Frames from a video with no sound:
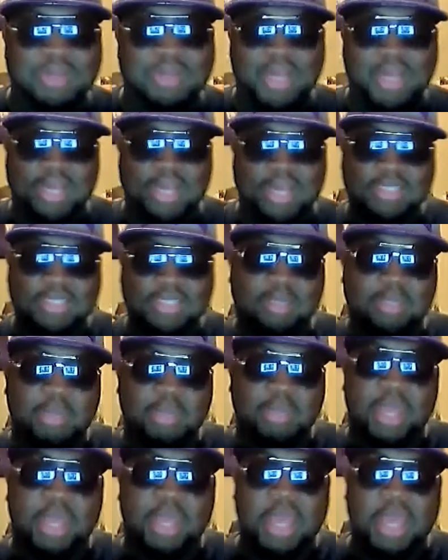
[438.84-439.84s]
Like that's
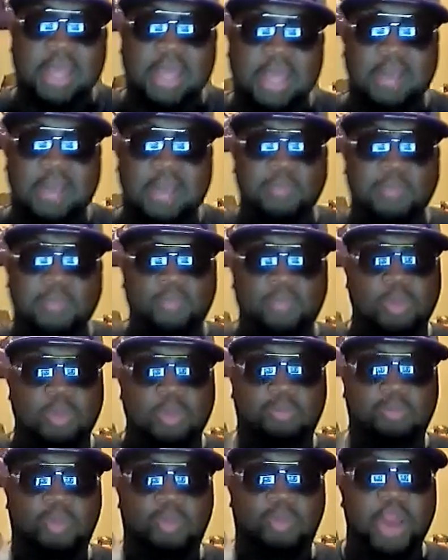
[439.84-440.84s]
something that
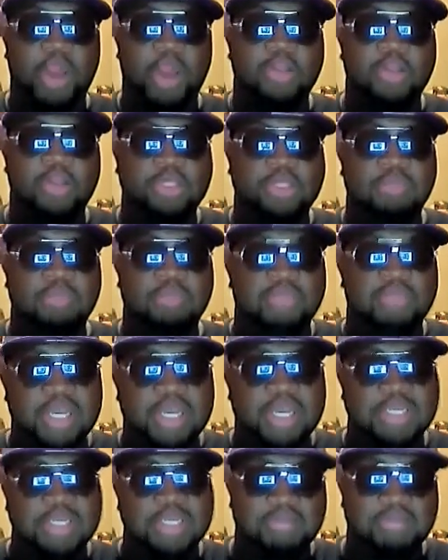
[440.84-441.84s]
prior to
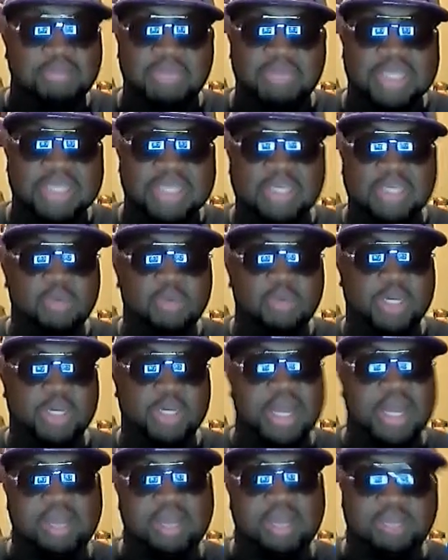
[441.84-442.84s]
meeting the NEETs he would
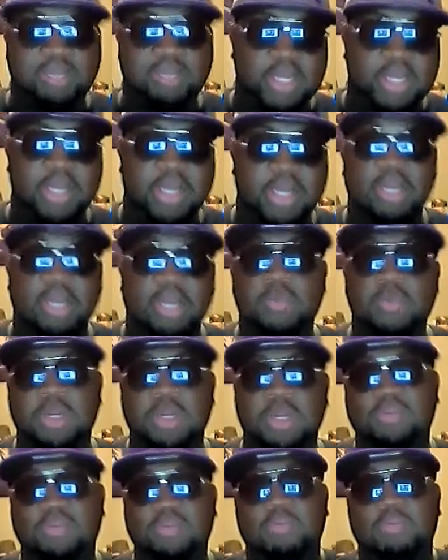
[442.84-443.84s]
not have done. He wouldn't
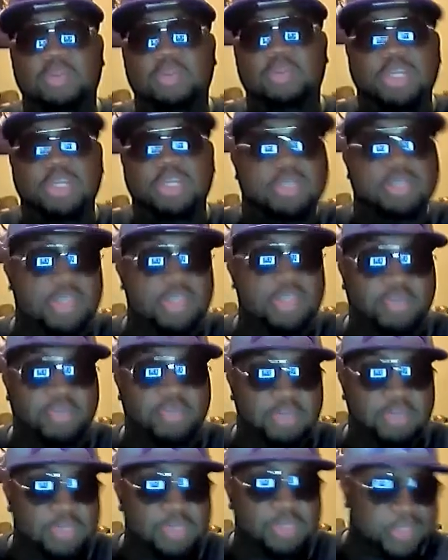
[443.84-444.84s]
have even put himself in
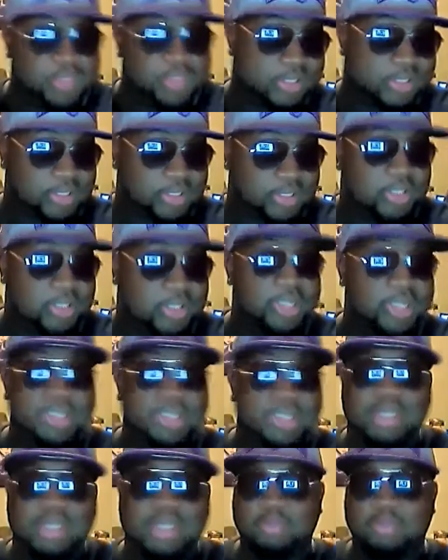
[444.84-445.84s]
a position
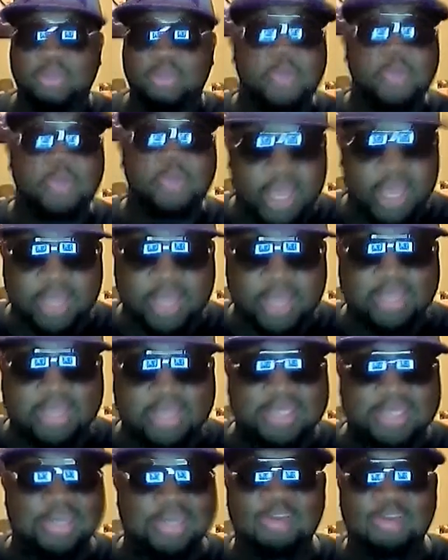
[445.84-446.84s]
to have to do that.
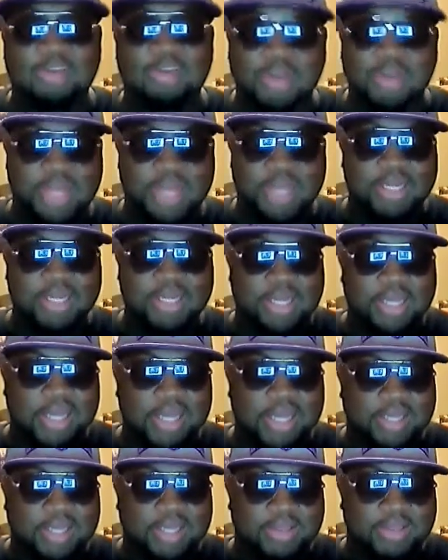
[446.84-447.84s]
You know, but
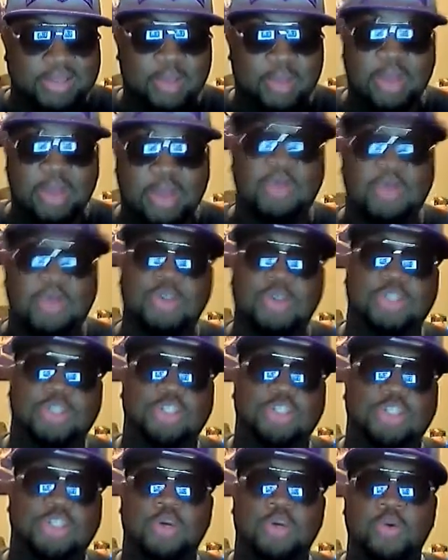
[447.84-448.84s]
throughout the course of the
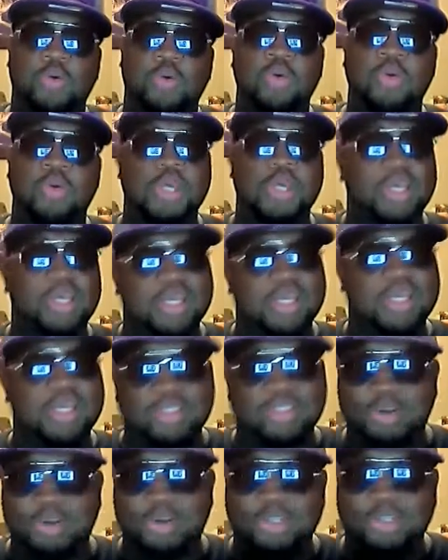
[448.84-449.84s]
show, he's
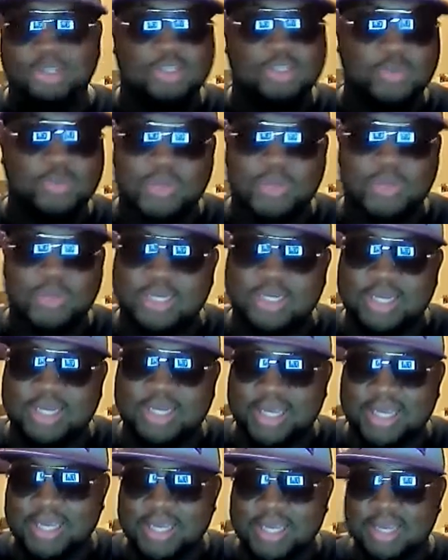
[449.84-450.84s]
turning into a
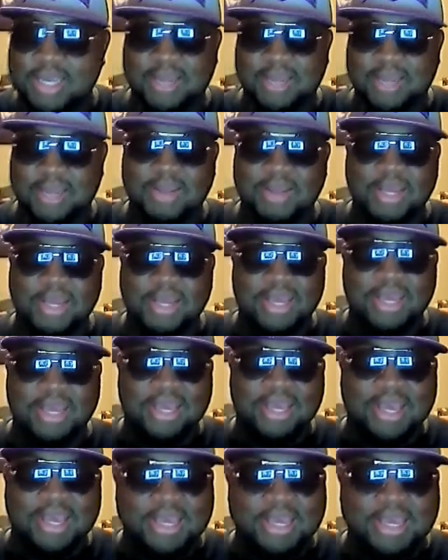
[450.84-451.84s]
NEET and
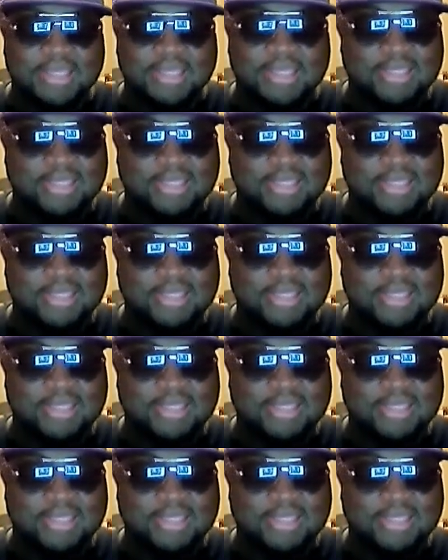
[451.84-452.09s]
his